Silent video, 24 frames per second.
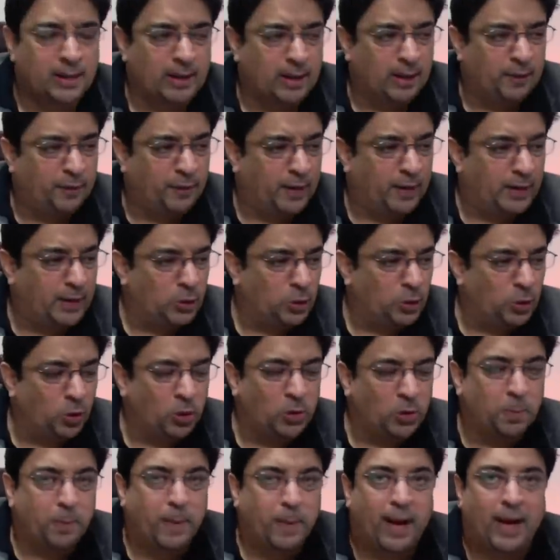if I
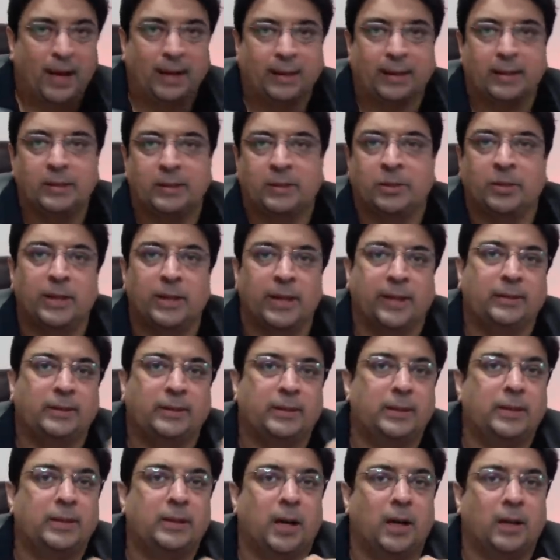look back and connect
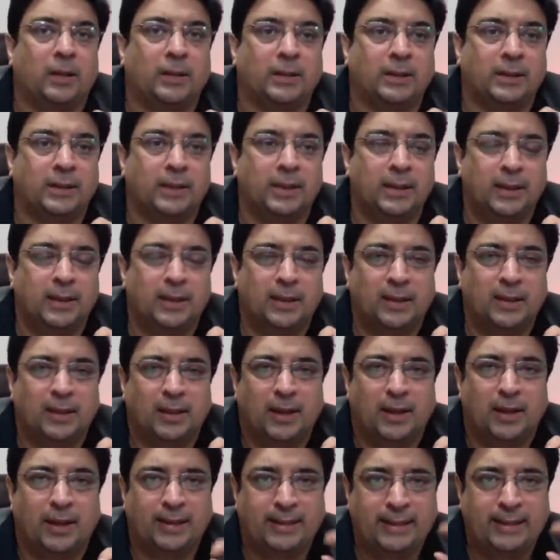the dots,
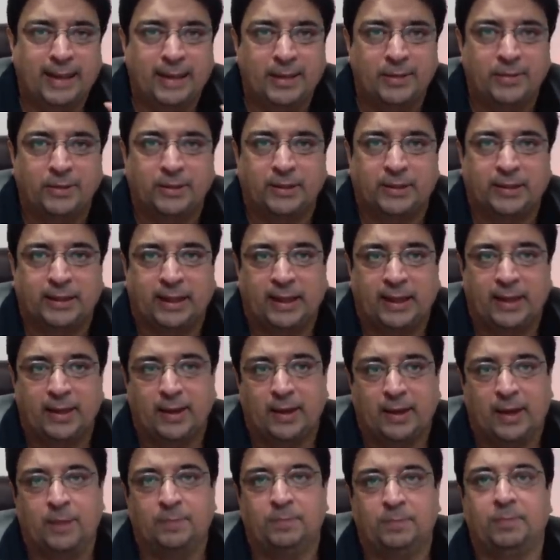at the end of the
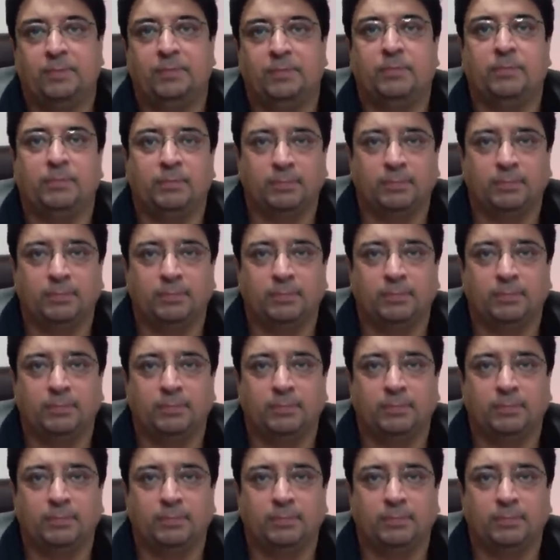day, I'm